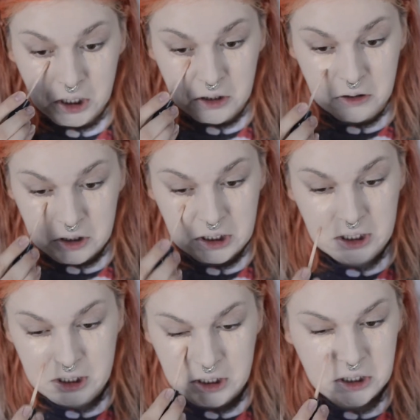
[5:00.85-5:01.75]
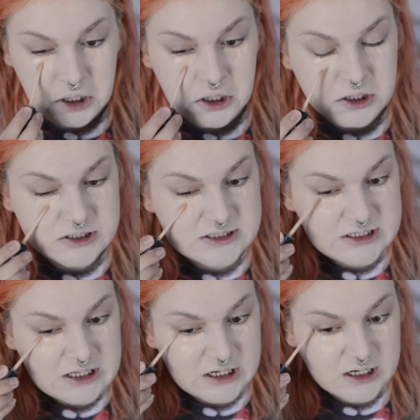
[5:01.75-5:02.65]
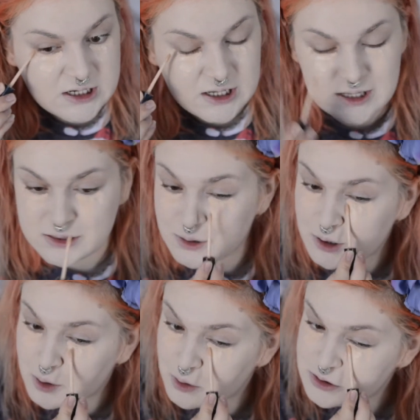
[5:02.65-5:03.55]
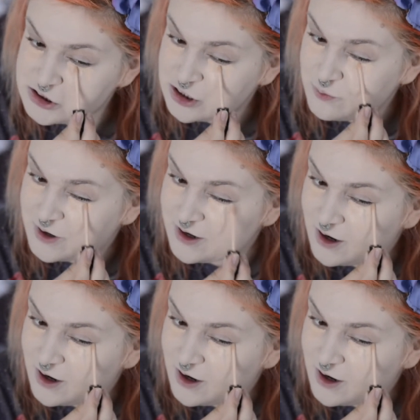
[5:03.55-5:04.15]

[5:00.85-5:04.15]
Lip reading: Lock-It concealer in the shade White